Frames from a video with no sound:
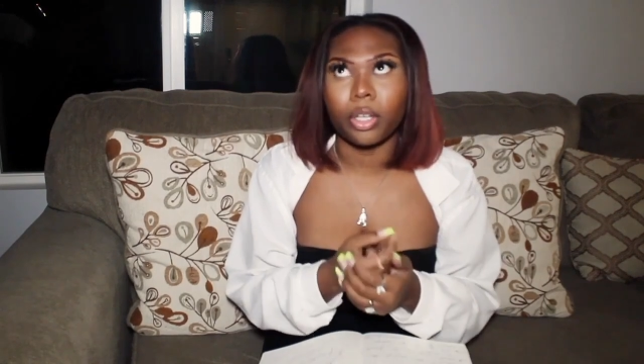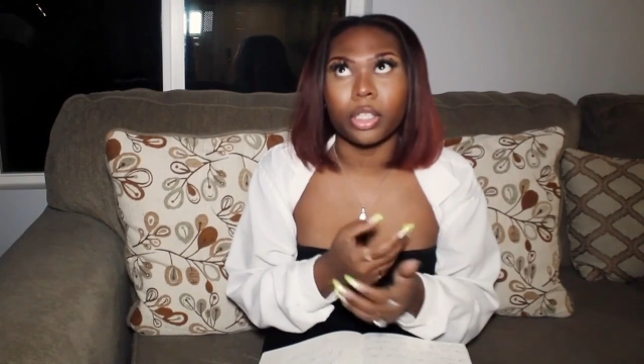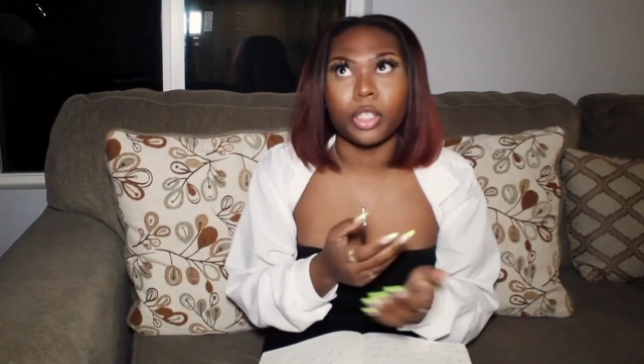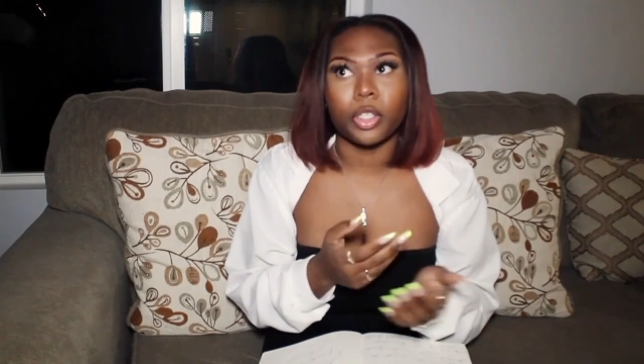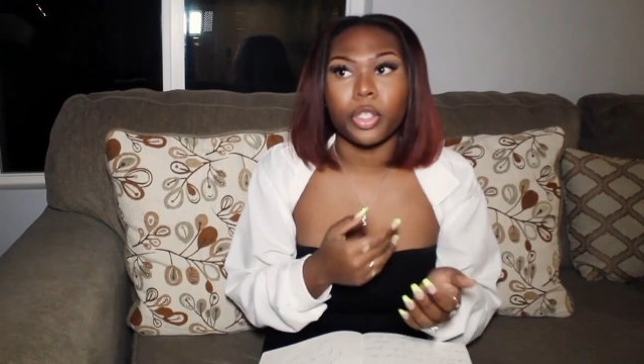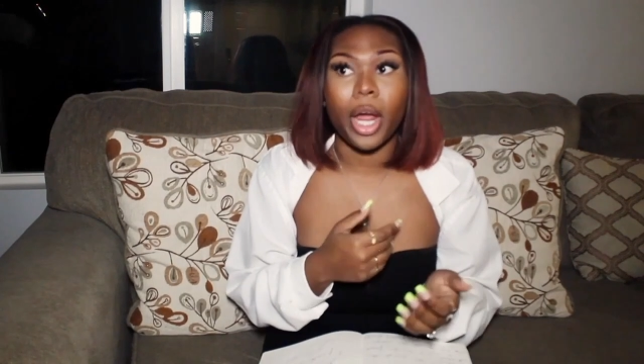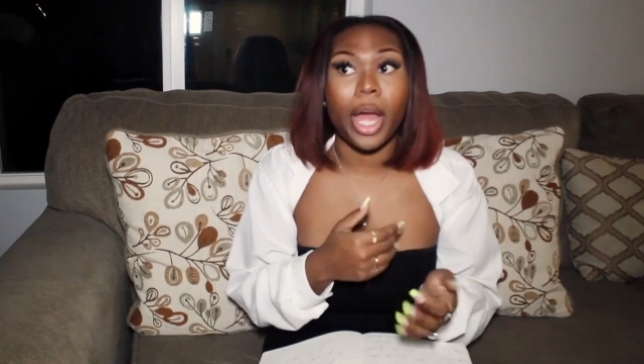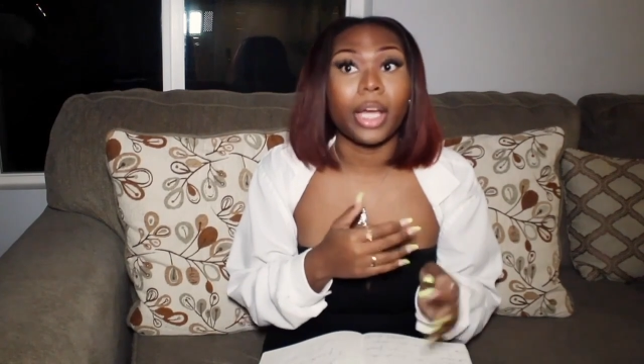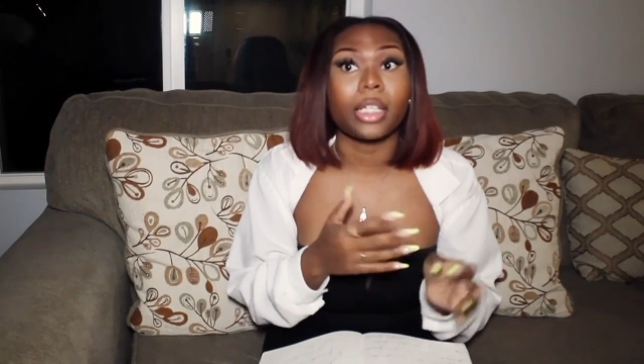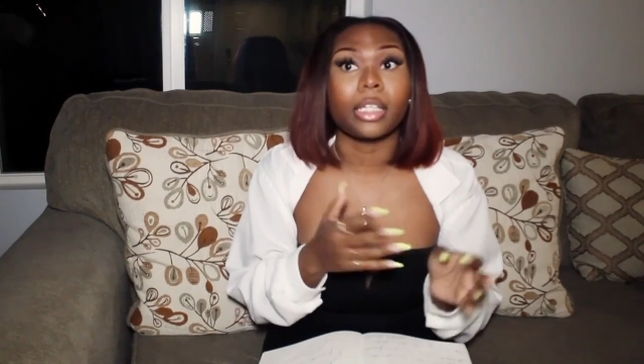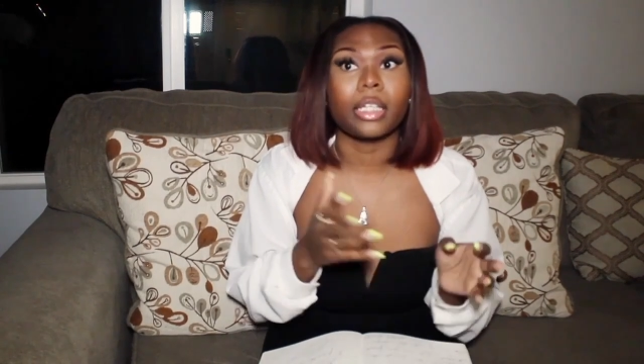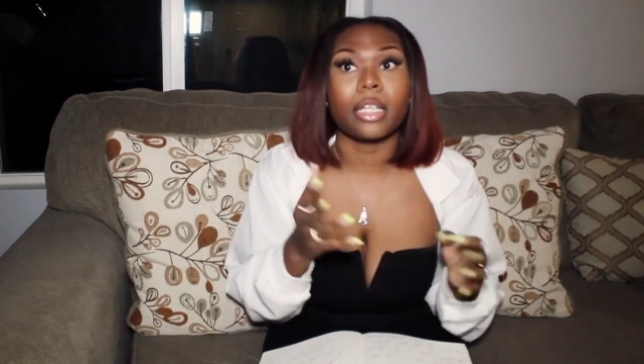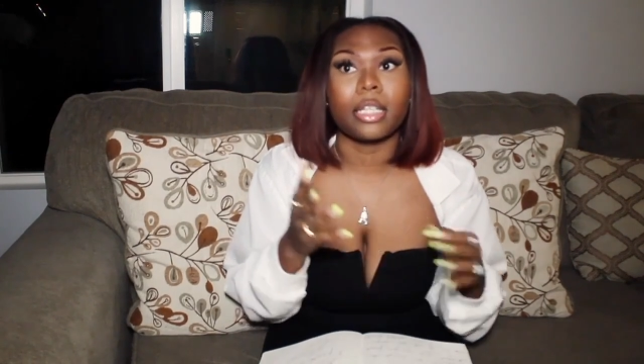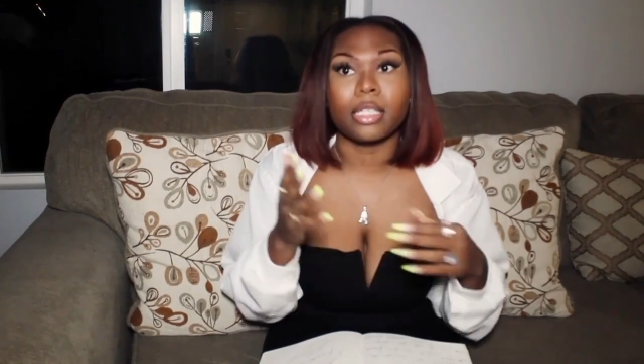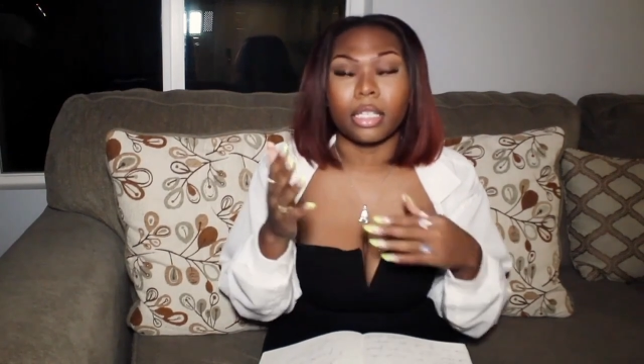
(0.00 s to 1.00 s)
the track
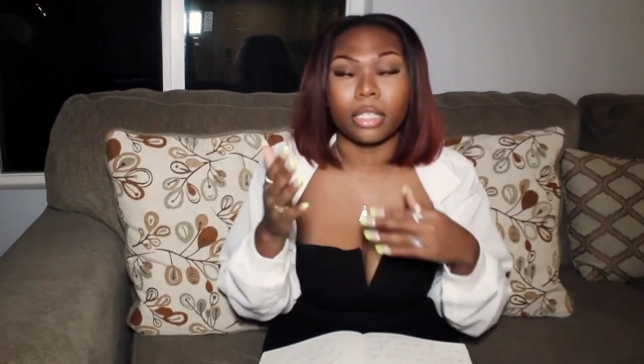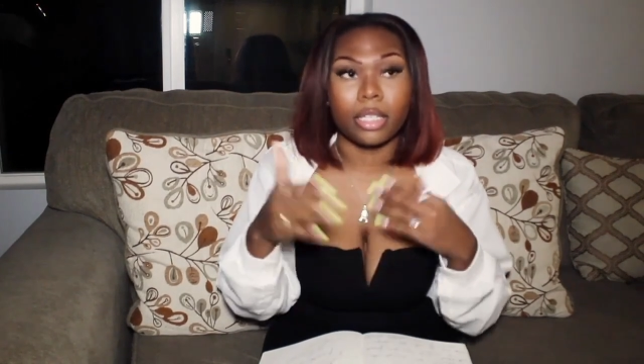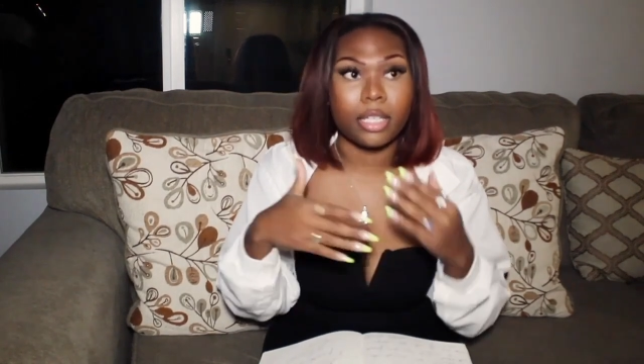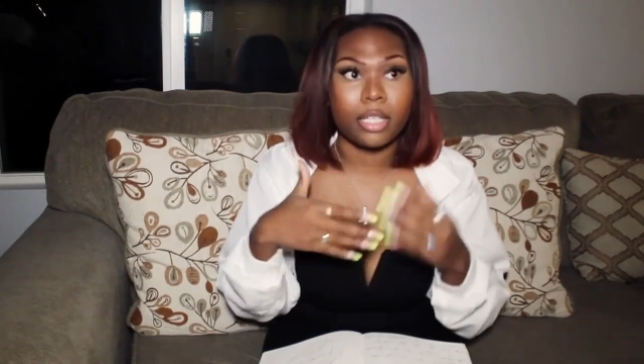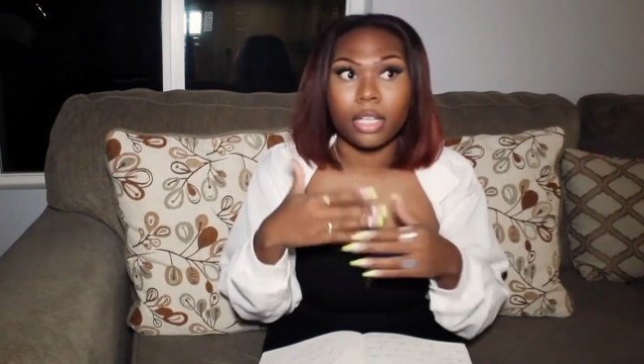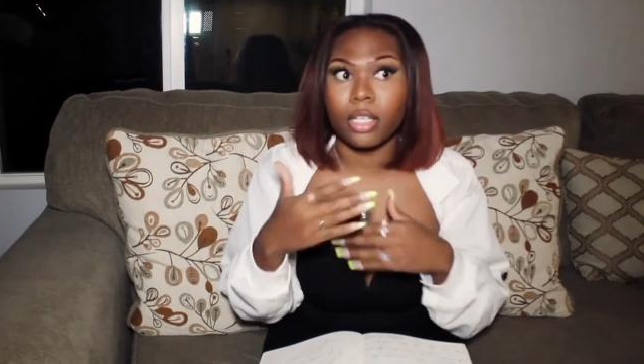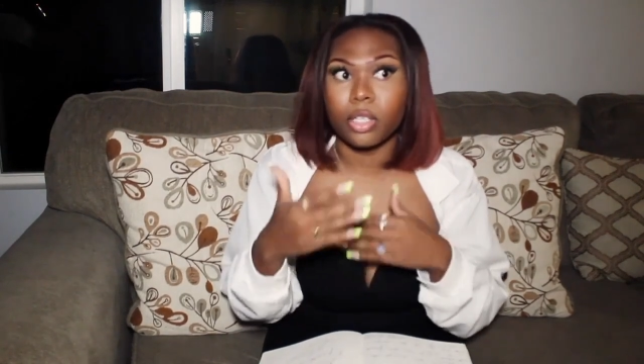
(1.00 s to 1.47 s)
list, and listening